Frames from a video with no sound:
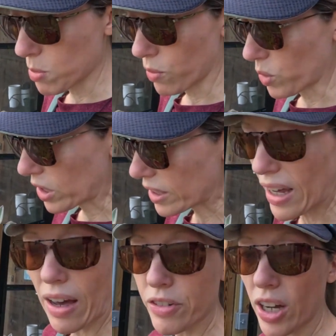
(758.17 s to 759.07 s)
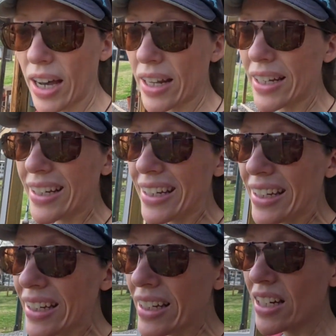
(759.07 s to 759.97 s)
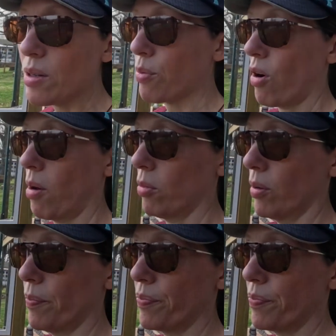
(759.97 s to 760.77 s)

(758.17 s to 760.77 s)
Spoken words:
but really I've not had any problem.